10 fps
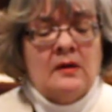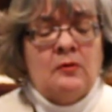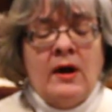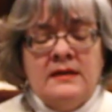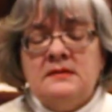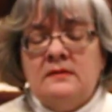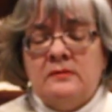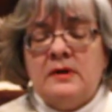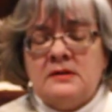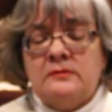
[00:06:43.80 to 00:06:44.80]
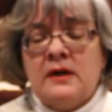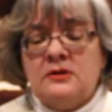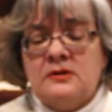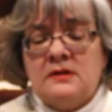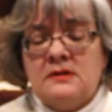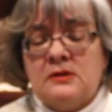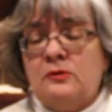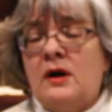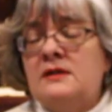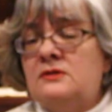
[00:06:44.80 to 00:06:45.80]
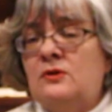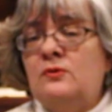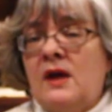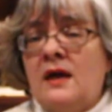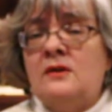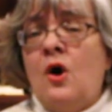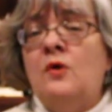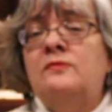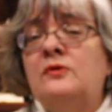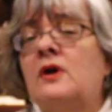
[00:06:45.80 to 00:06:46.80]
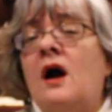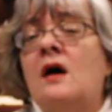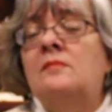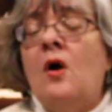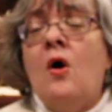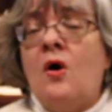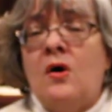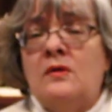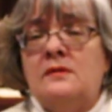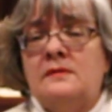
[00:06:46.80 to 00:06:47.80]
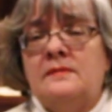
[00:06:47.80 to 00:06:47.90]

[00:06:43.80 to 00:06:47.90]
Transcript: Christ of the resurrection is a Christ who can overcome all.